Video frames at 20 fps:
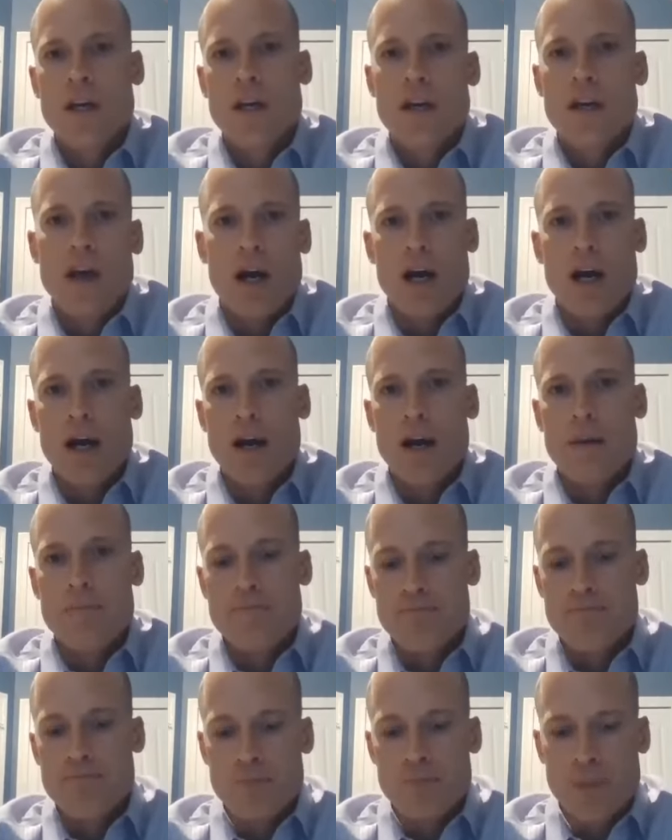
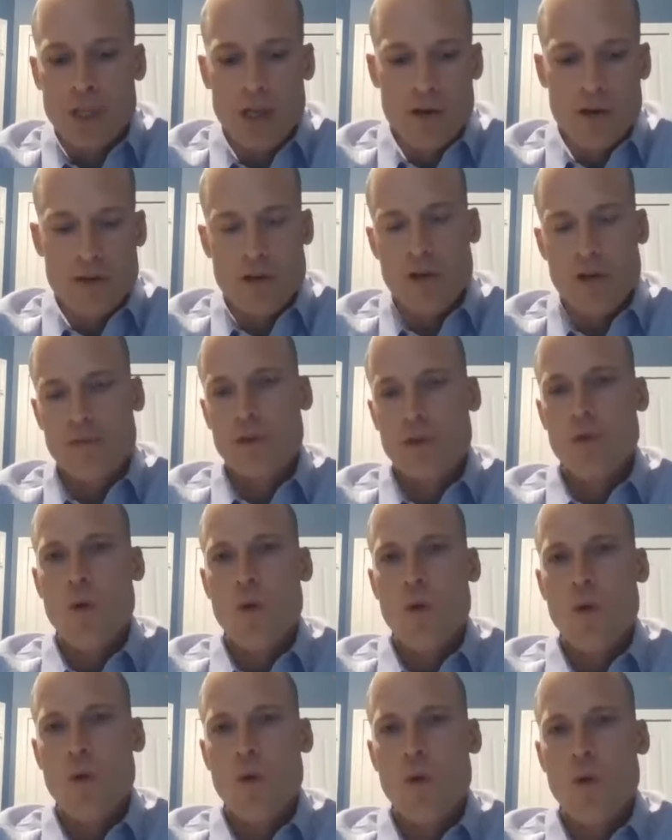So if you
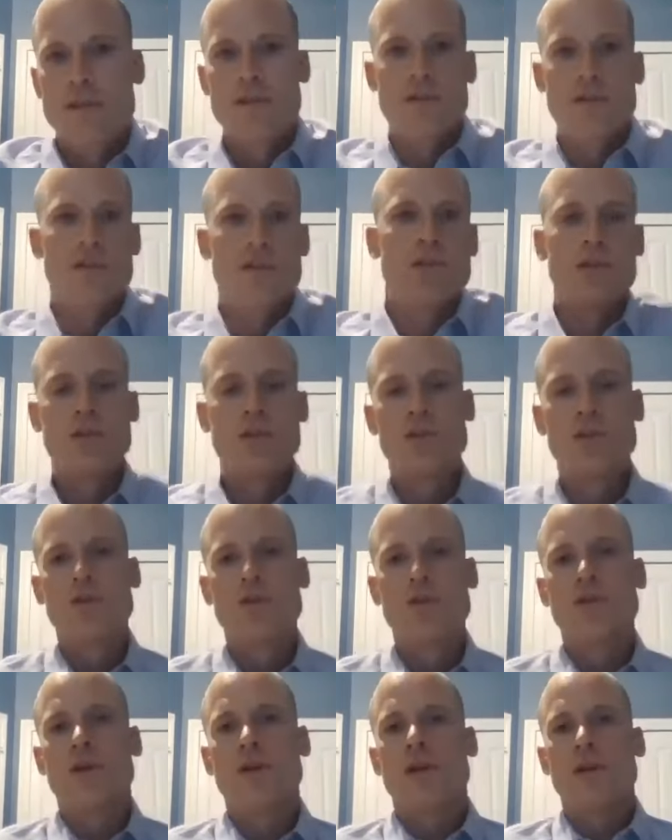want
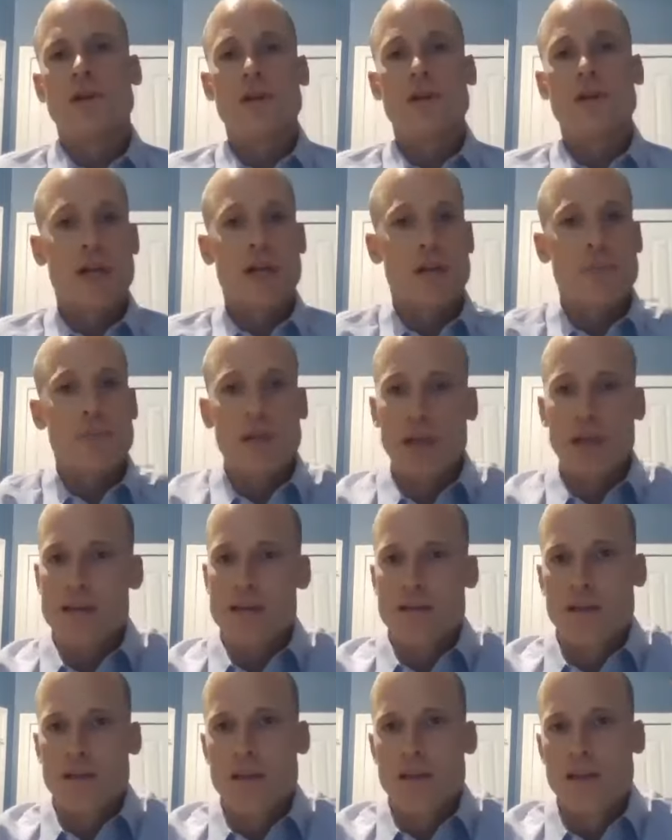to look at a
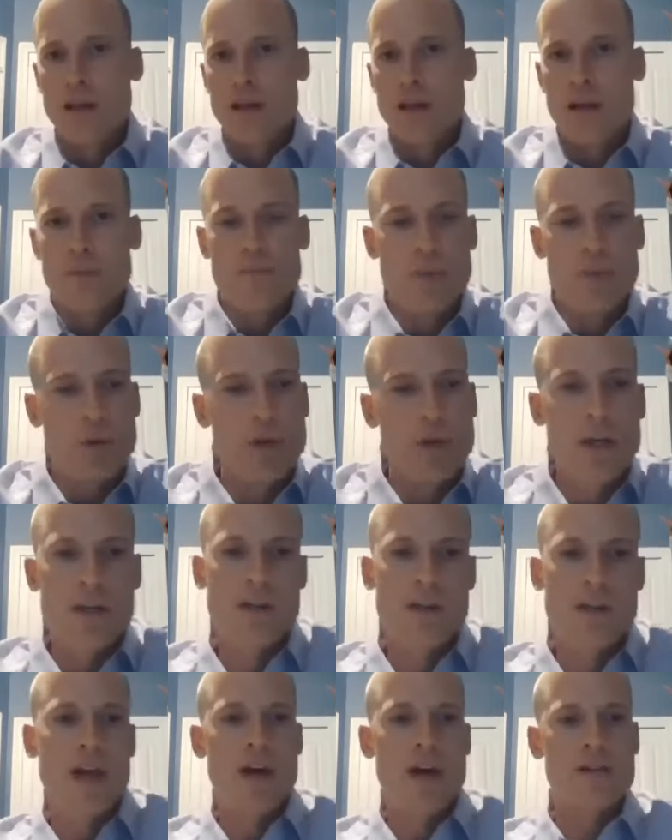place in the
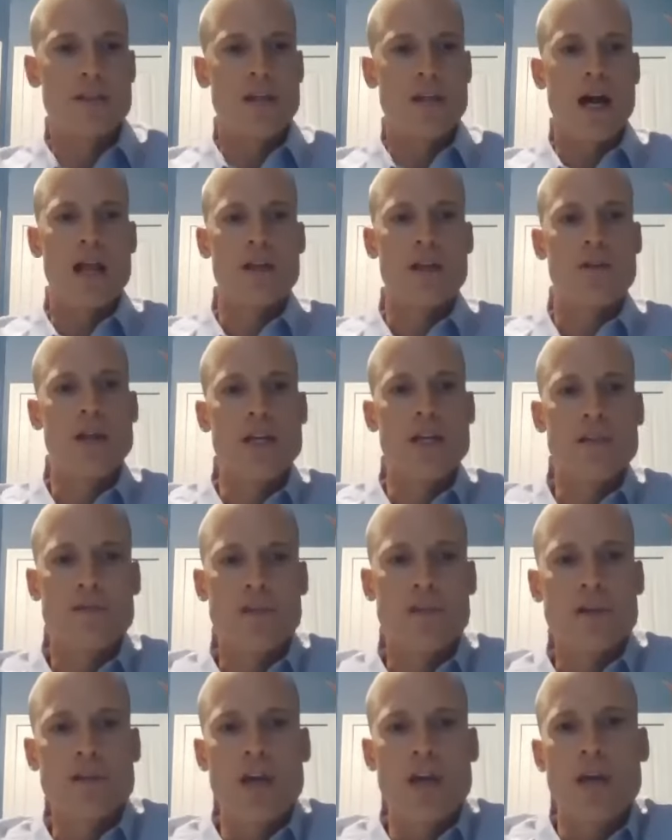$300,000 range, for
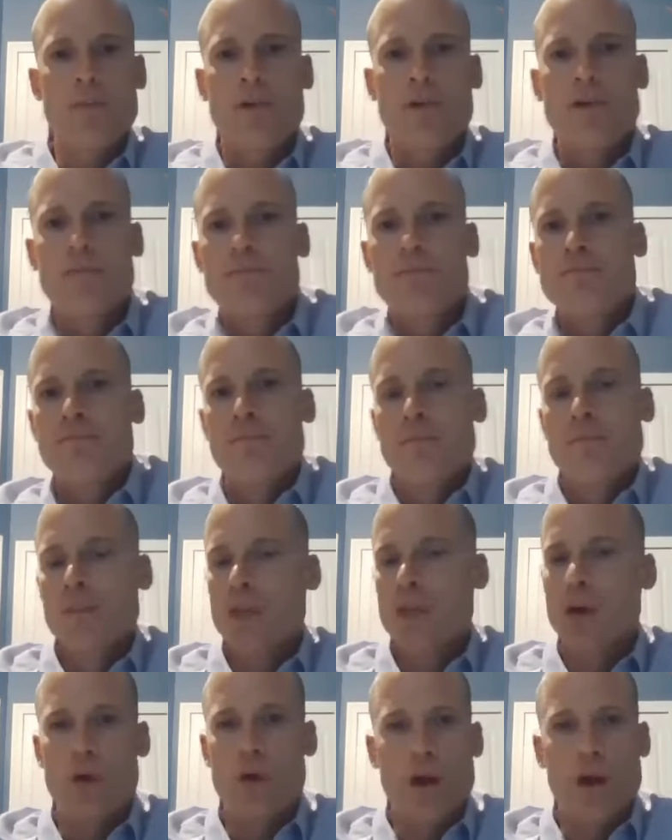example,
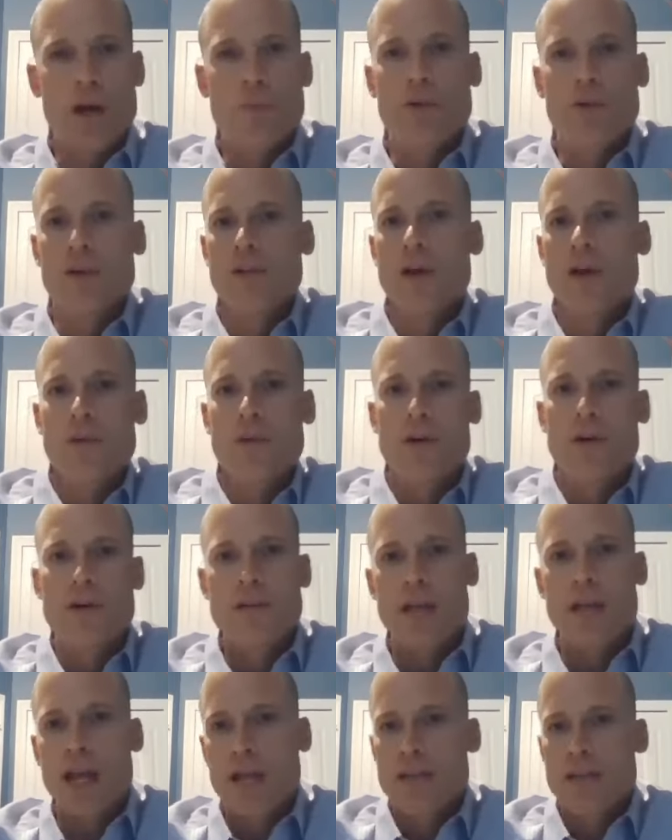we're going to put numbers
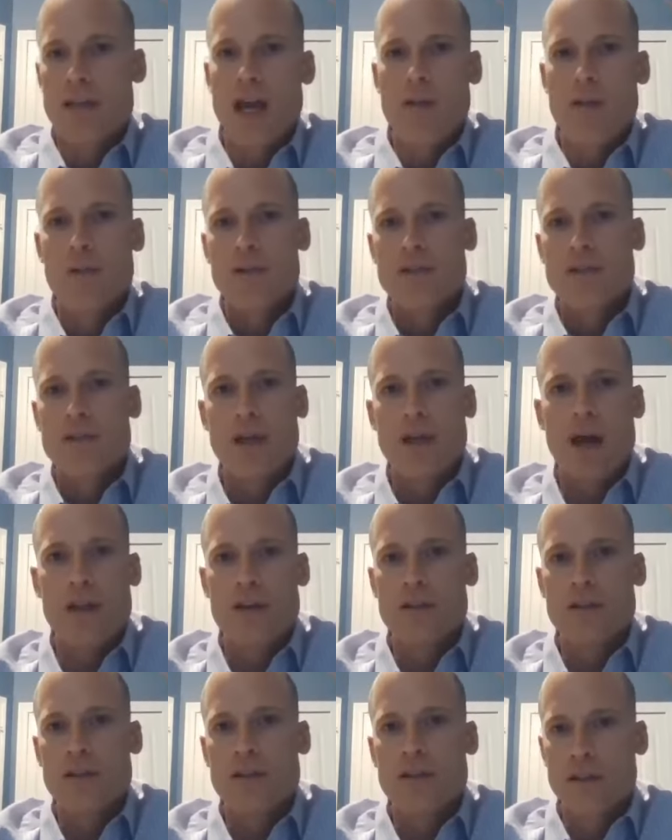and examples
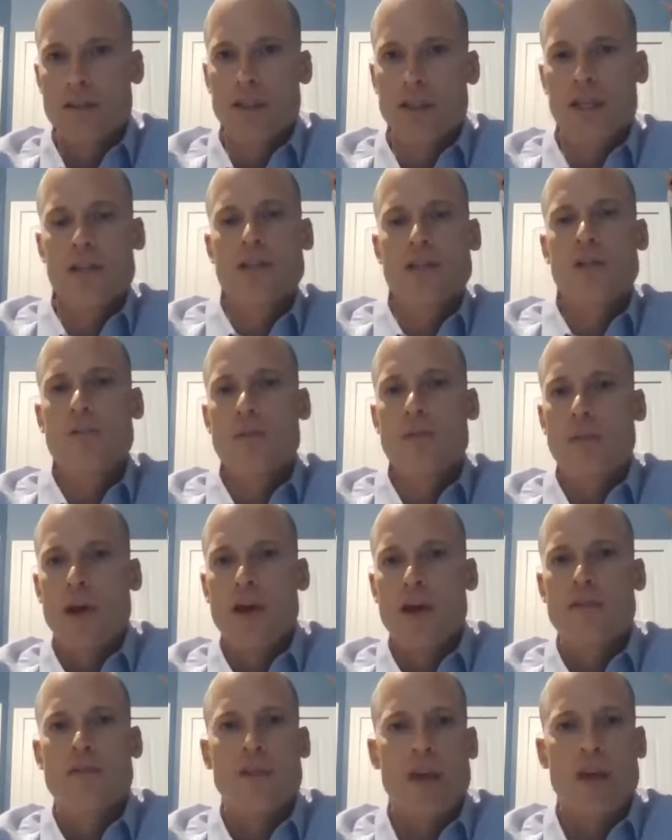together to get you
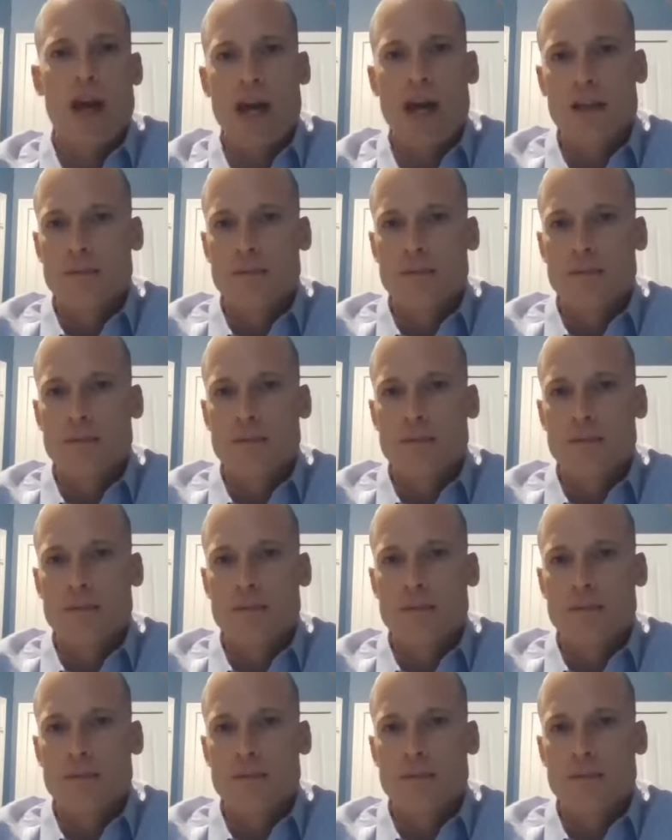prepared for that.